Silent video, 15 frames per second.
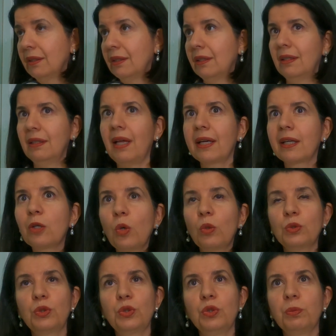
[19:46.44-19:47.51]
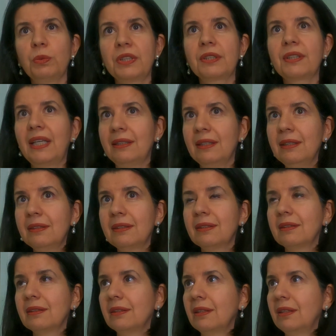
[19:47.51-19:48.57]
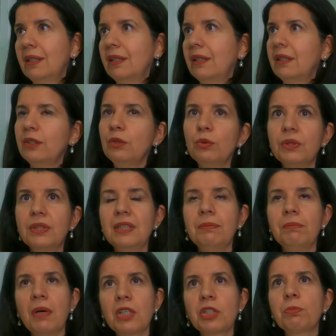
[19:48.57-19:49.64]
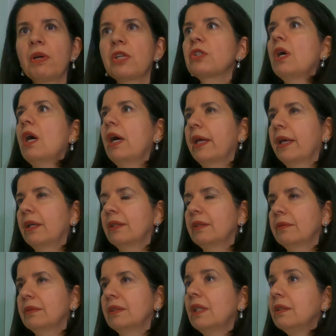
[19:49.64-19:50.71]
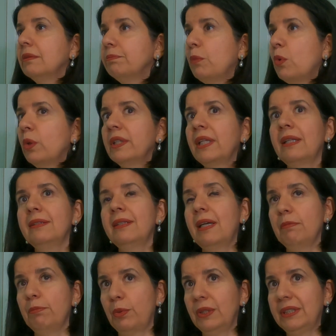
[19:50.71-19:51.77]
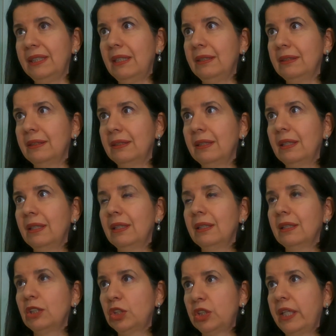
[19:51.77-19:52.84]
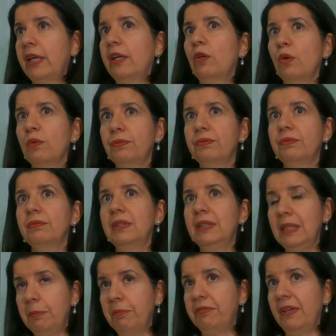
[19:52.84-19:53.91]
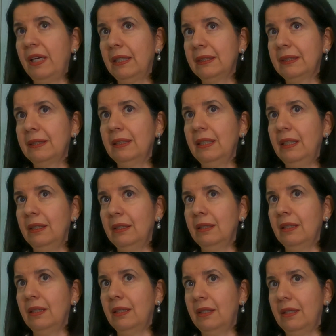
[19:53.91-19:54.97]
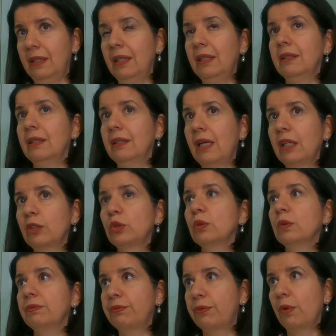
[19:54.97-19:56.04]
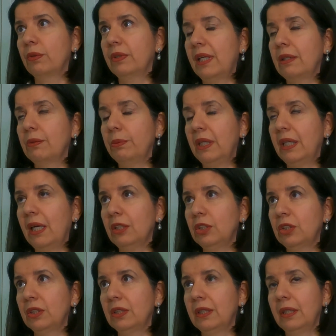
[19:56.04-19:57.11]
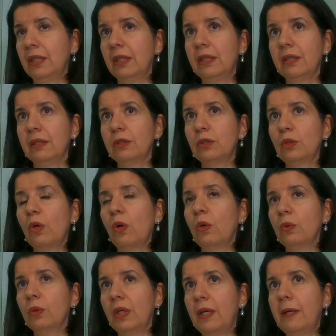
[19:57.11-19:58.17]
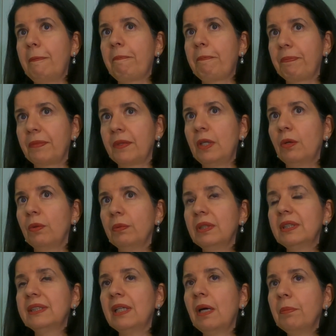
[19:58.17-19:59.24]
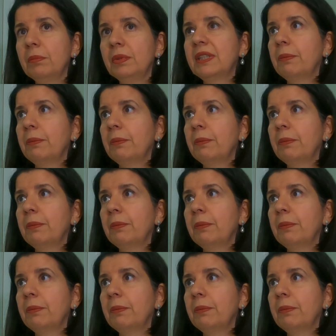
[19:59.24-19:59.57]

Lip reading: like consumer credit, you see much, much higher, more than 10% share of deepfakes in actual fraud that we catch. So, some